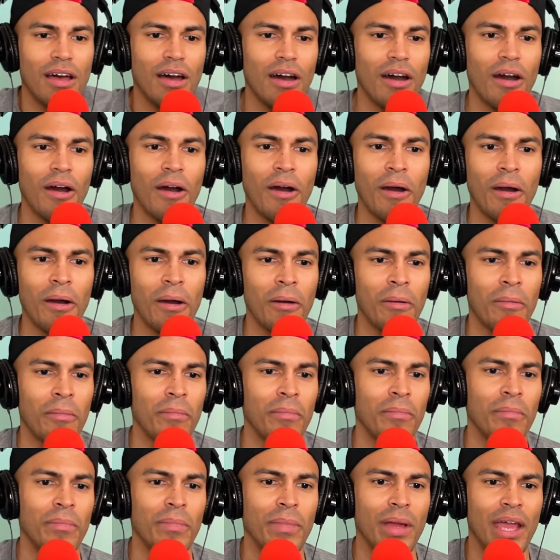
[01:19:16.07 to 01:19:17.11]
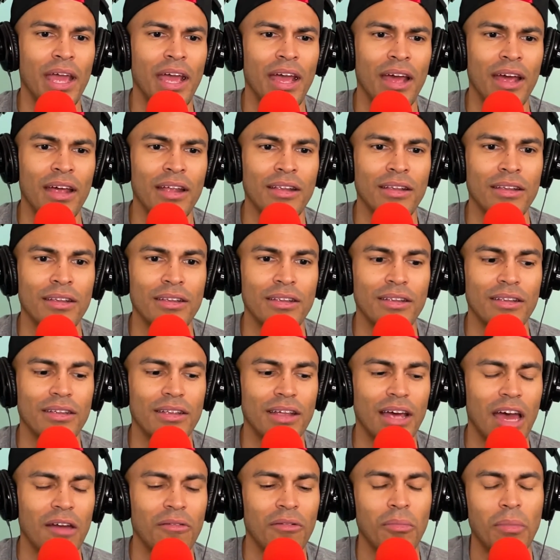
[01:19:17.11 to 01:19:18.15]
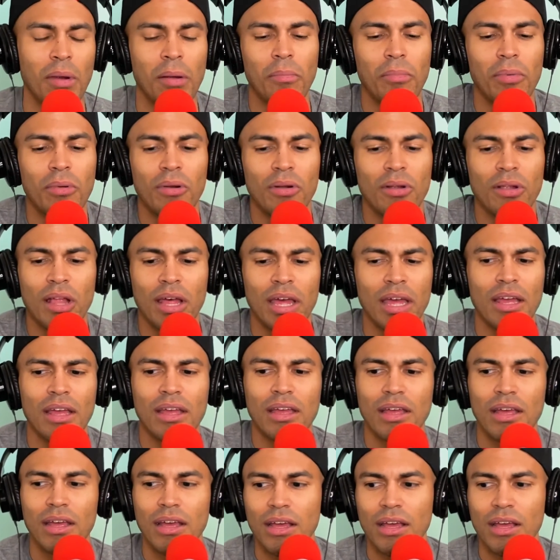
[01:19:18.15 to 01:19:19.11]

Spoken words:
And I remember like,